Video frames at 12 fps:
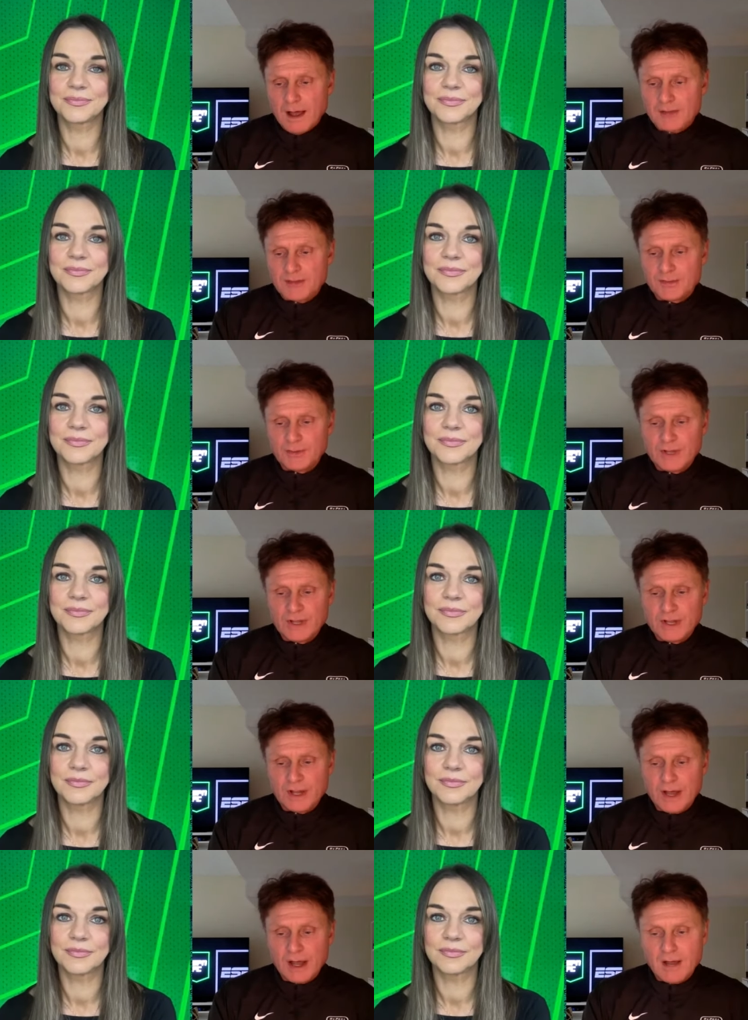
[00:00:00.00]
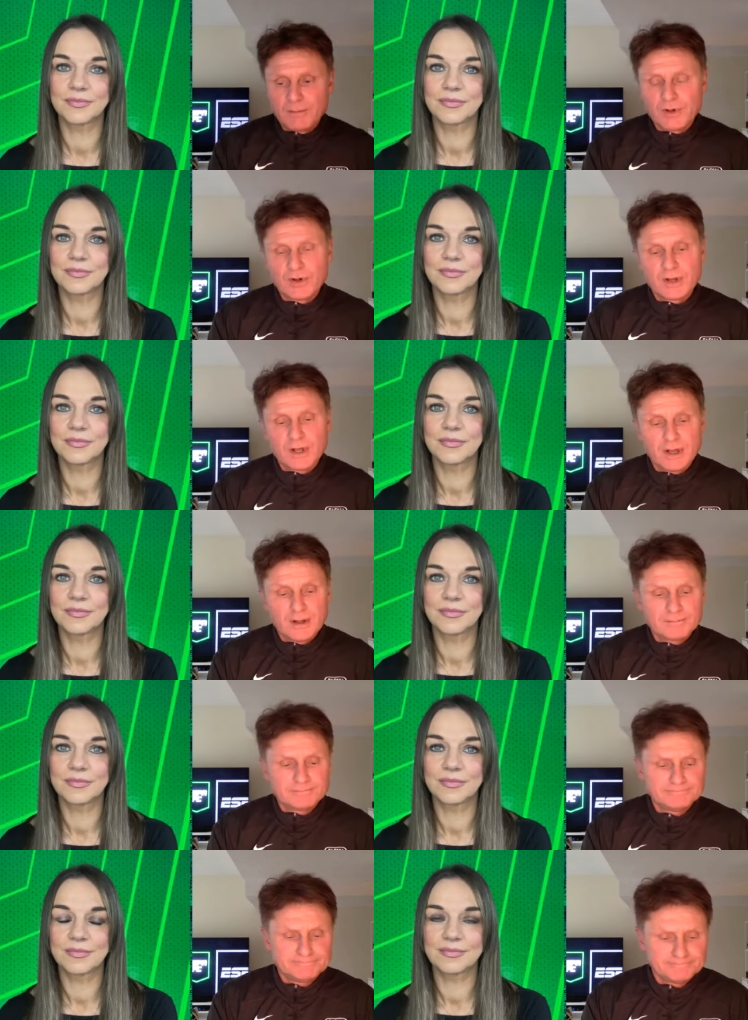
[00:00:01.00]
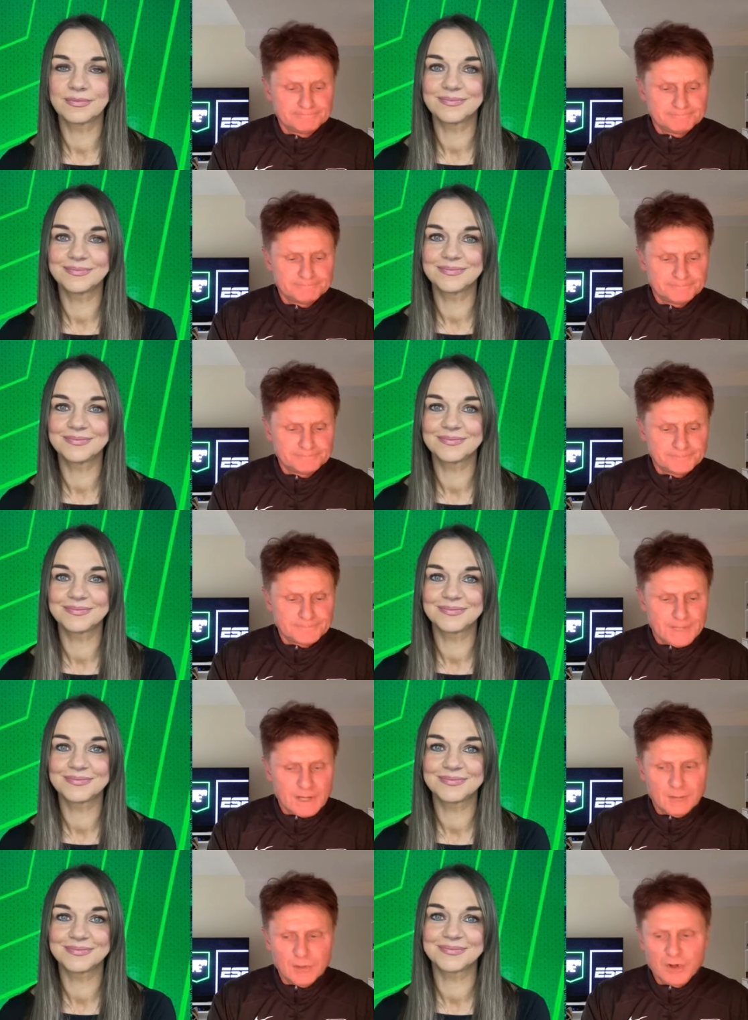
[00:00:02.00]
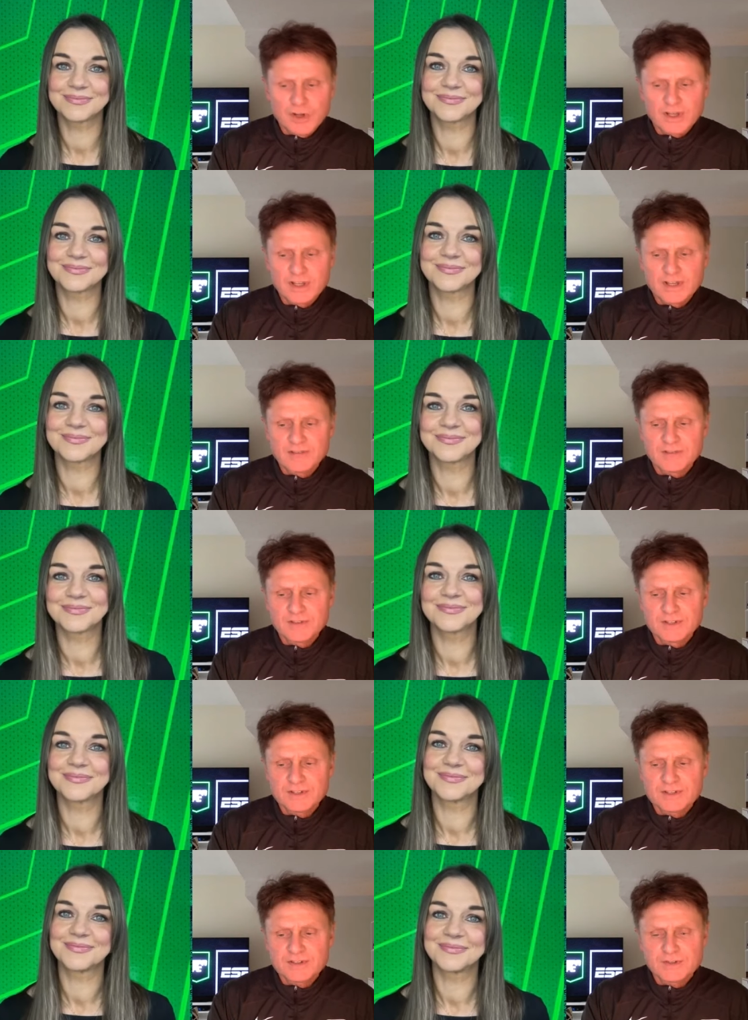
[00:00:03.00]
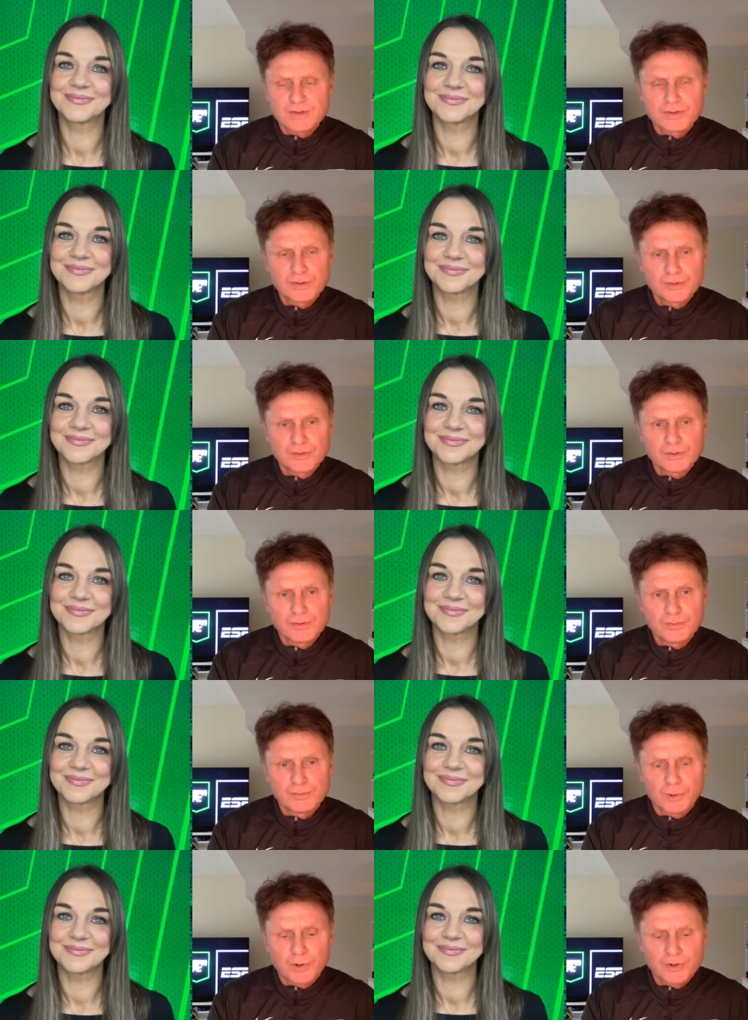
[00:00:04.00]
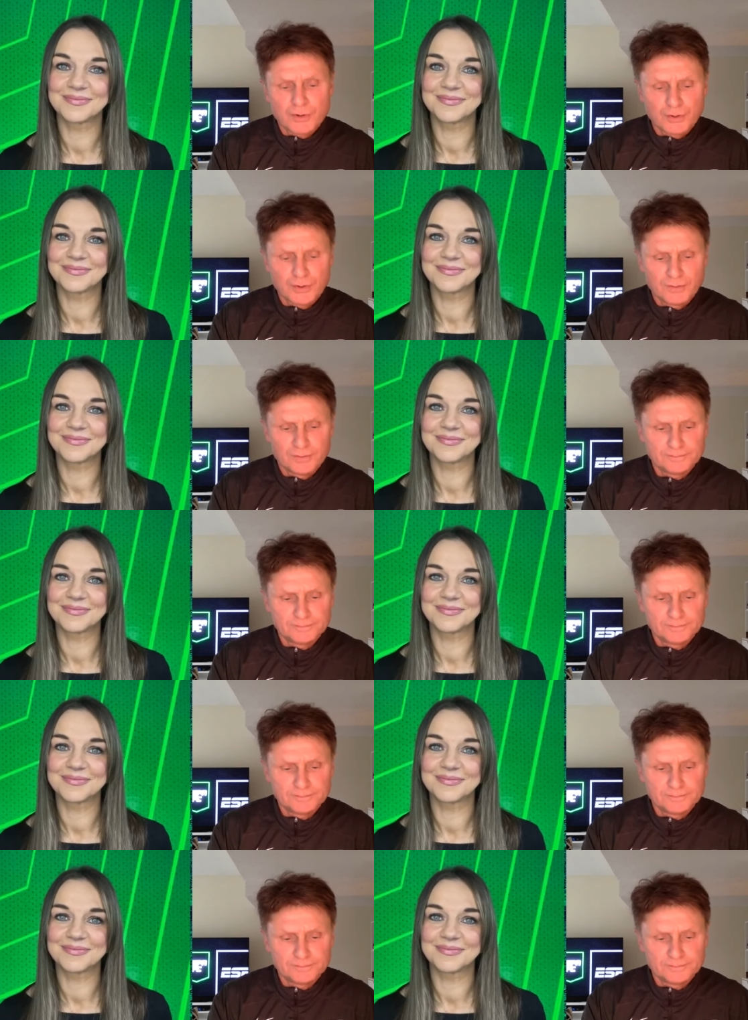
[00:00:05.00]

Speaker 1: Three. I'm gonna give this to Portugal.